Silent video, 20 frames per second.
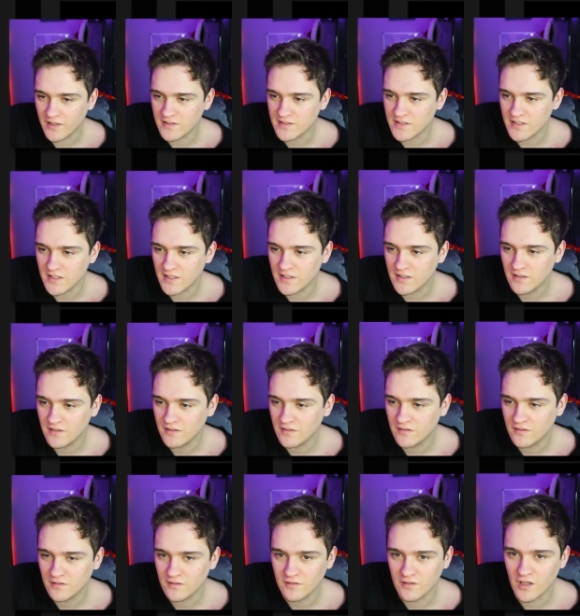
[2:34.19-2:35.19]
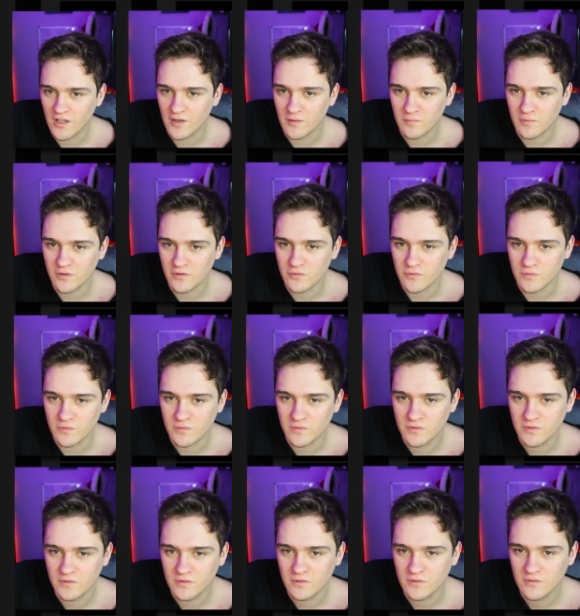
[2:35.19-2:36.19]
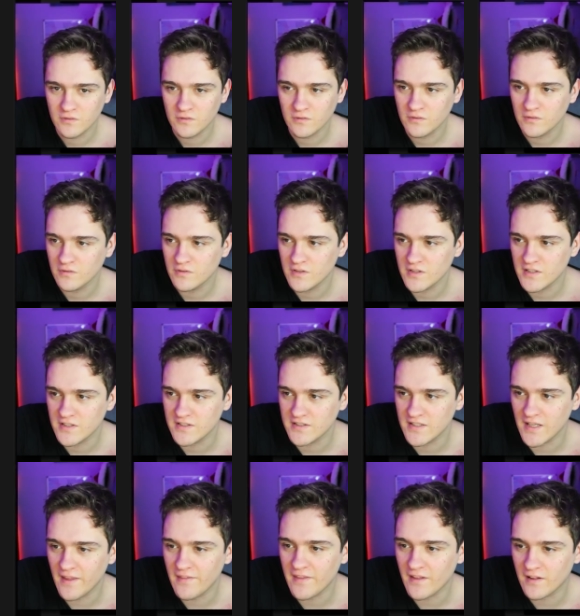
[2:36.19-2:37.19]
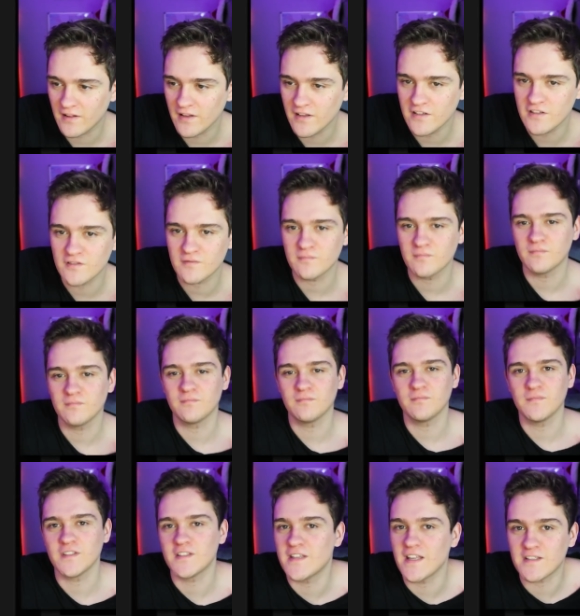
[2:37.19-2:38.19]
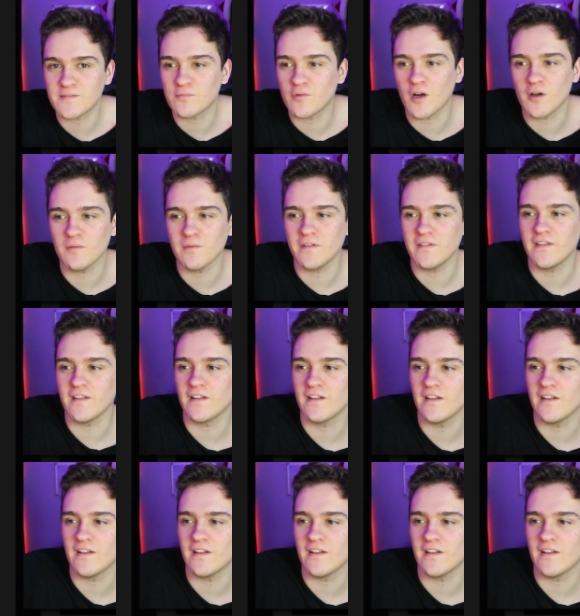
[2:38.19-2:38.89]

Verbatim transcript: see. a lot of blue. Is that the glitch? That's probably the